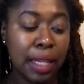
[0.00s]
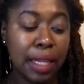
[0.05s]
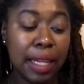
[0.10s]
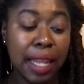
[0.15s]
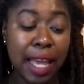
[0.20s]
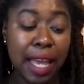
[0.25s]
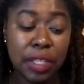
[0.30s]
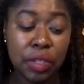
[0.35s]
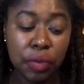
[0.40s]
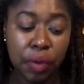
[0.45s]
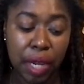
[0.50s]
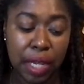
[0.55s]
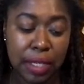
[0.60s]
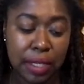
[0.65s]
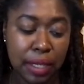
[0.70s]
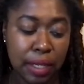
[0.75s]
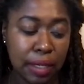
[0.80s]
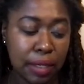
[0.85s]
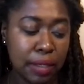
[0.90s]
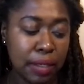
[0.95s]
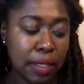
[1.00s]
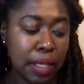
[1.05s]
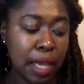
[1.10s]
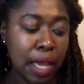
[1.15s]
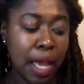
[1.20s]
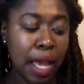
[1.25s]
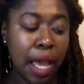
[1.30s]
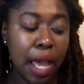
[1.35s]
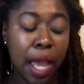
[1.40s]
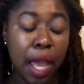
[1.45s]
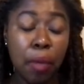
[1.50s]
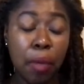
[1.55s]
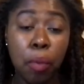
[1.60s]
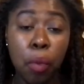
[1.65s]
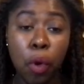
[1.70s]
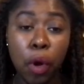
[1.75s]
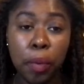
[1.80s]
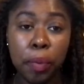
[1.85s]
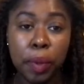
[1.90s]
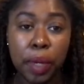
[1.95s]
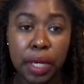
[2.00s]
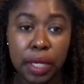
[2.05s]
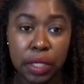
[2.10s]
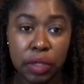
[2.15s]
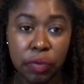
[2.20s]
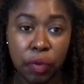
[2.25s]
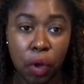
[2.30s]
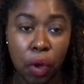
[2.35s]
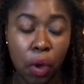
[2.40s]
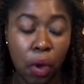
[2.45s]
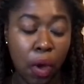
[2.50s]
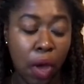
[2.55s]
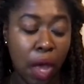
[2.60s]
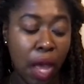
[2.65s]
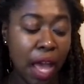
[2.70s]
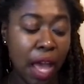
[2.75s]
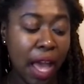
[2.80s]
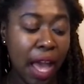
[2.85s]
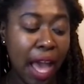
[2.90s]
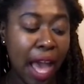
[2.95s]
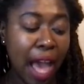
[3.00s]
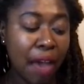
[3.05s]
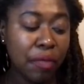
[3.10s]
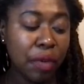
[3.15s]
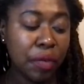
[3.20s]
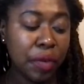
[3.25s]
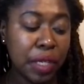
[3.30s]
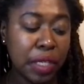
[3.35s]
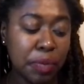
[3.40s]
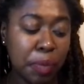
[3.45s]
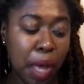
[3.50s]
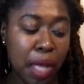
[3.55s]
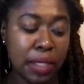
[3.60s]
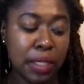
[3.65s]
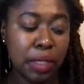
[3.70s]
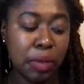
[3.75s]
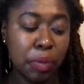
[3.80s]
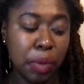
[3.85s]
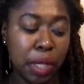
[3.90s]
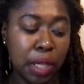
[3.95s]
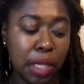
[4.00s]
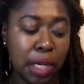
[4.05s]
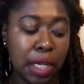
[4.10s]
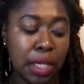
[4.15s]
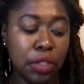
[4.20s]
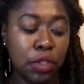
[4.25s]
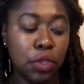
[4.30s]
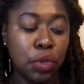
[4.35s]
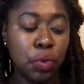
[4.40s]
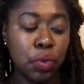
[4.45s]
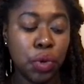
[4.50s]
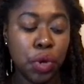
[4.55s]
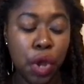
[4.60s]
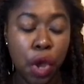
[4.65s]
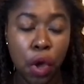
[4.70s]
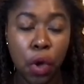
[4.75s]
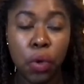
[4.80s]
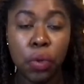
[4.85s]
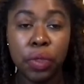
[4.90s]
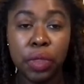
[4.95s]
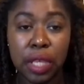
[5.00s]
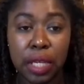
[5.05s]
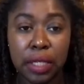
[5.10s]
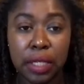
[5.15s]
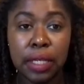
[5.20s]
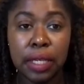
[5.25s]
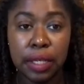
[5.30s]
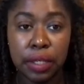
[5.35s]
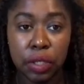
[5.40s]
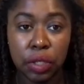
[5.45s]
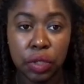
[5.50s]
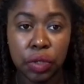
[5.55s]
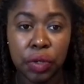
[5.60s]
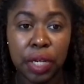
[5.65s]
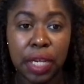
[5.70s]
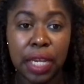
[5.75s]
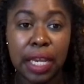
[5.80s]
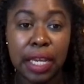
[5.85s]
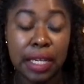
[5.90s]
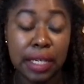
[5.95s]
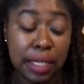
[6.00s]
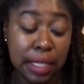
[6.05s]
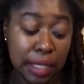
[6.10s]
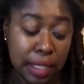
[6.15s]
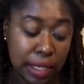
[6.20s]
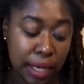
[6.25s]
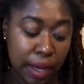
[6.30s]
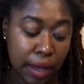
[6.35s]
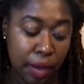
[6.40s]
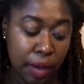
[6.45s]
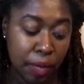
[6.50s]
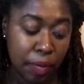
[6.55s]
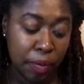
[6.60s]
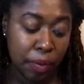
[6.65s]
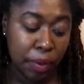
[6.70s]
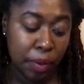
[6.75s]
less racist, and more peaceful have a responsibility to know this history in detail.